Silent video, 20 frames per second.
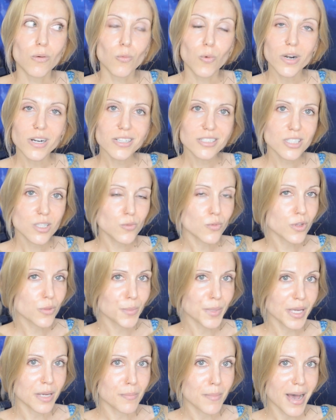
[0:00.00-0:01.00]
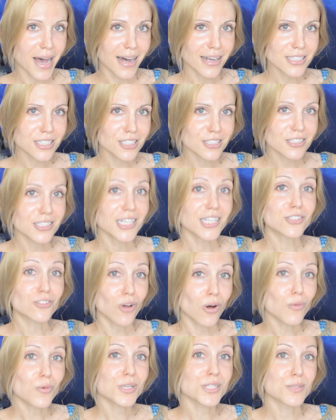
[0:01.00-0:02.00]
What is it with me and masks? It's
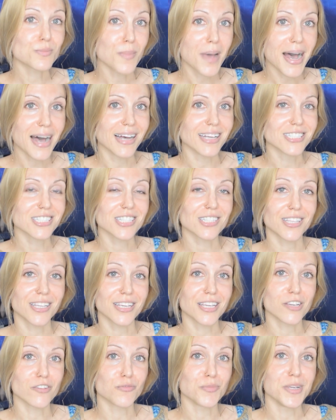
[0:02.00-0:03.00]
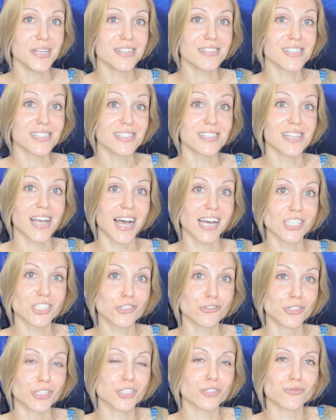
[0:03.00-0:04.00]
always masks that give me
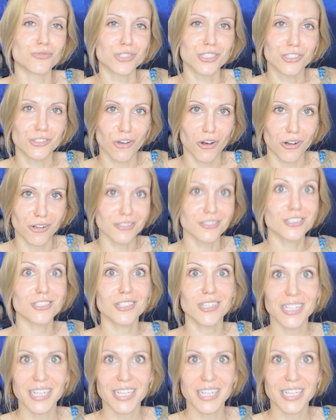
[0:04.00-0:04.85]
disastrous results.